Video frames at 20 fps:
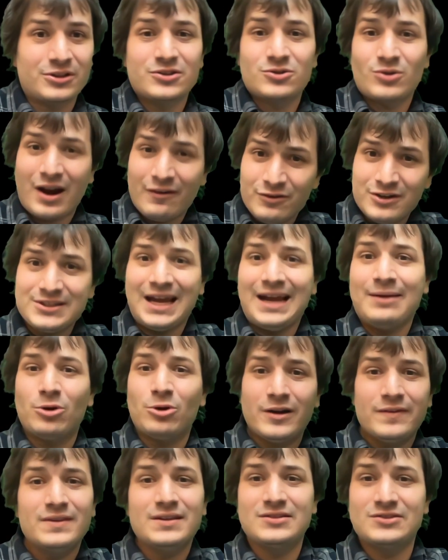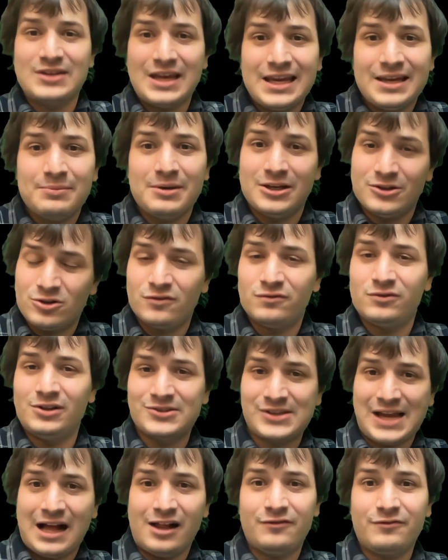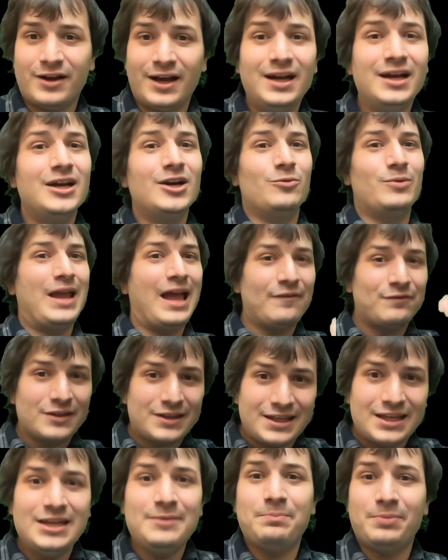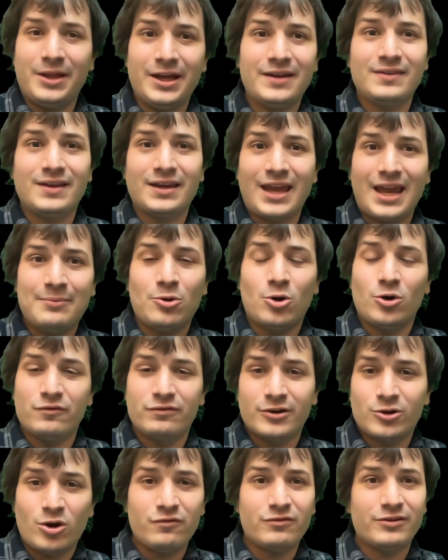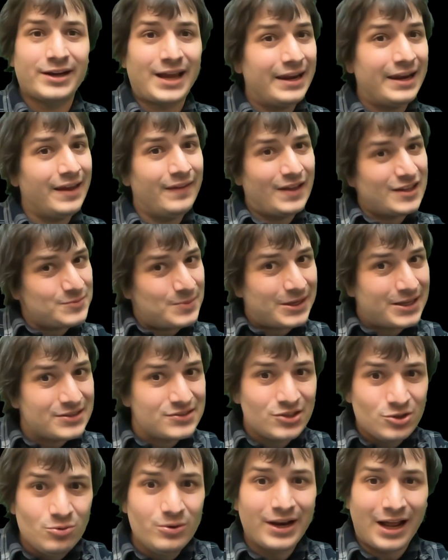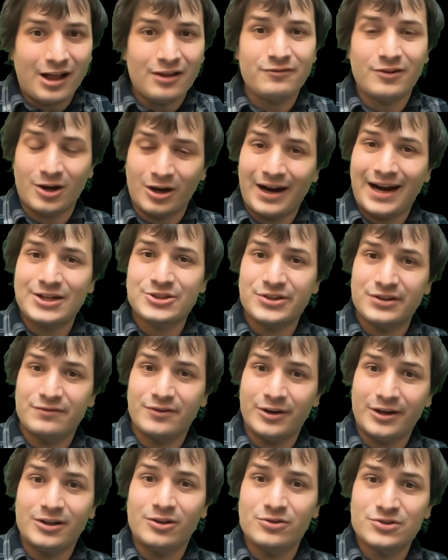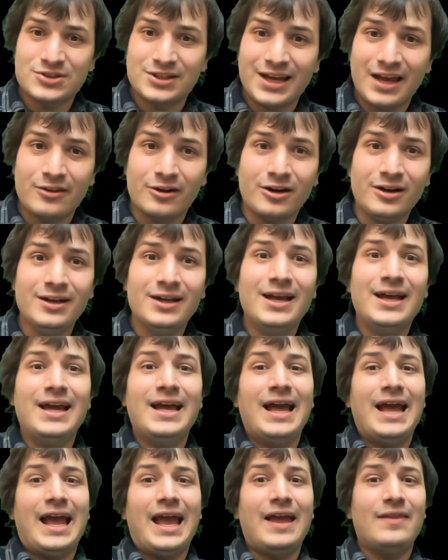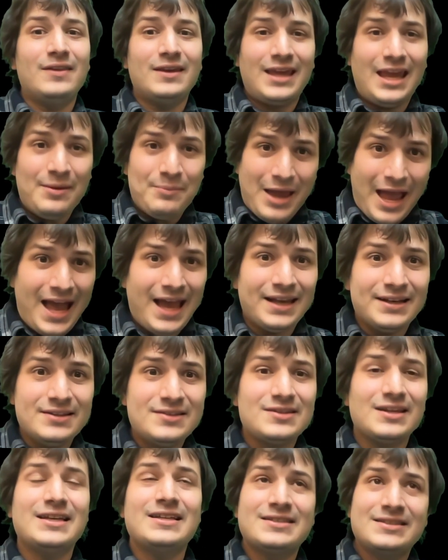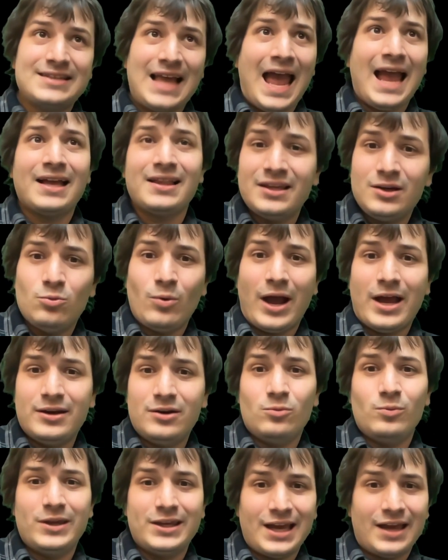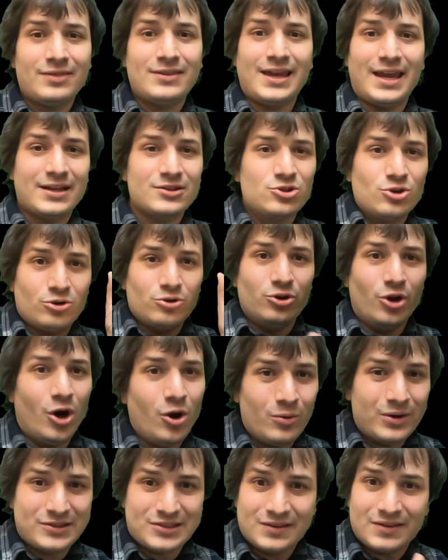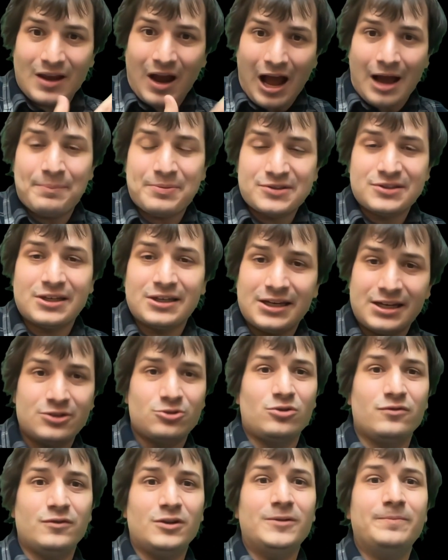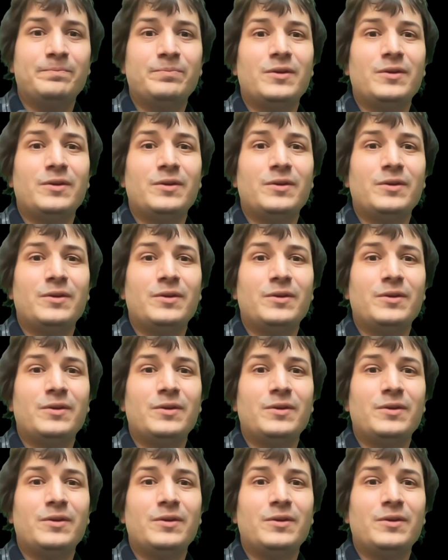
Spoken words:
So every time we're in the same interval as alpha, we have to keep playing the game over and over again, and that's because U and alpha are actually very close together. And the game ends exactly when we get the answer, no, it's in the opposite interval.